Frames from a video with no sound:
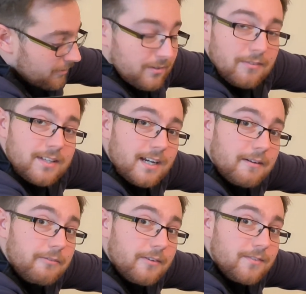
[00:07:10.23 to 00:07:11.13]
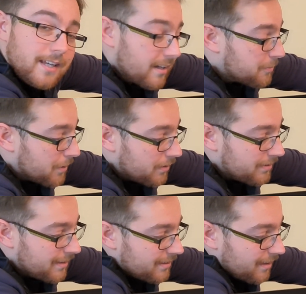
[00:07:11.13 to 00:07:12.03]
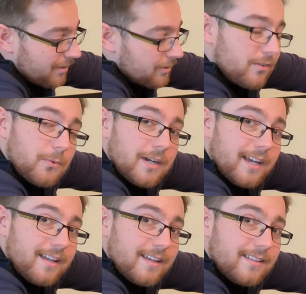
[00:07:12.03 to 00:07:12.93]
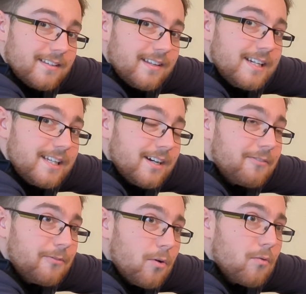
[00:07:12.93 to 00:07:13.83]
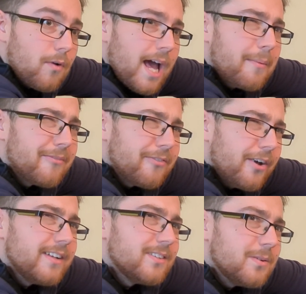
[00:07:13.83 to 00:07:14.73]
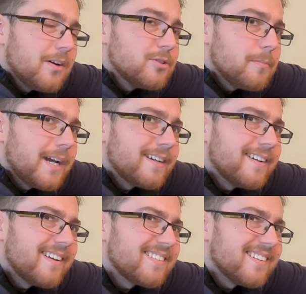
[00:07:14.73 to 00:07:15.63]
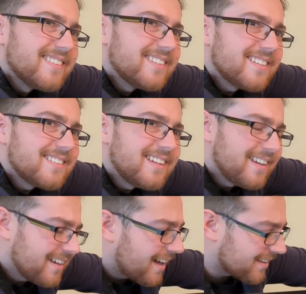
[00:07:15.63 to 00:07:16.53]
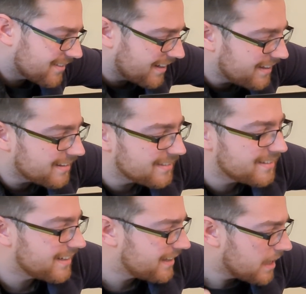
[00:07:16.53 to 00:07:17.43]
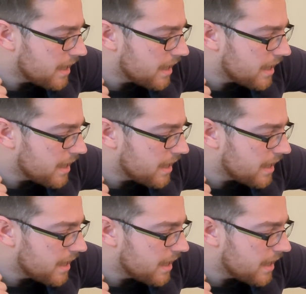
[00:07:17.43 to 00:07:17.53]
5950X processor, 128 gigs of DDR4 RAM, 3200 megahertz at a 16 CAS latency,